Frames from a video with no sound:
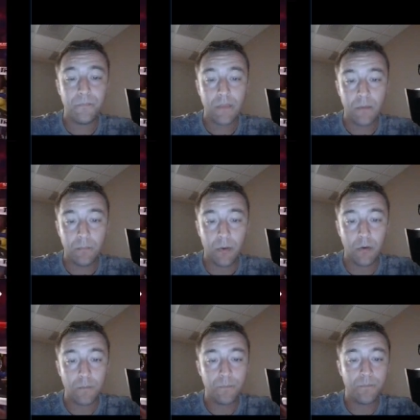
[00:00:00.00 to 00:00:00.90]

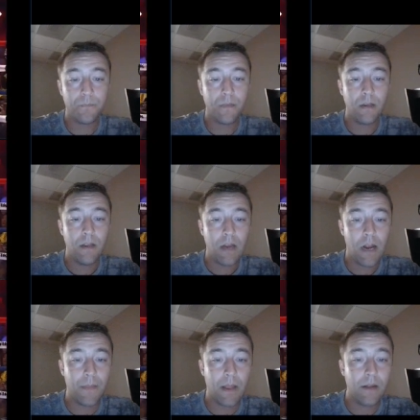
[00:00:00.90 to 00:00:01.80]
Boom.
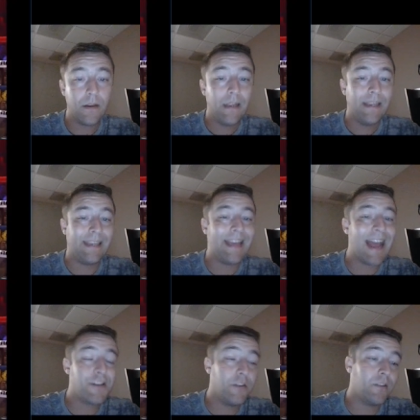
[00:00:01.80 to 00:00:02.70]
And then he
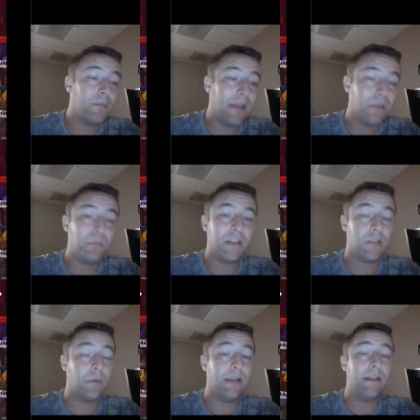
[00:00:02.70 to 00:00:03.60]
catches him in
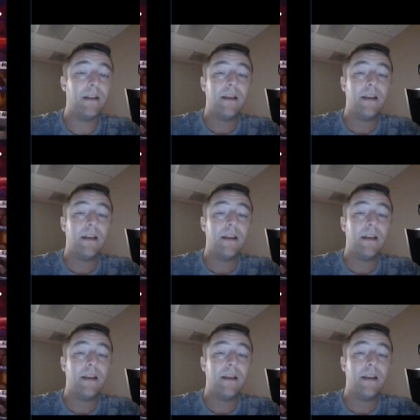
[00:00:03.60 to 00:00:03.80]
between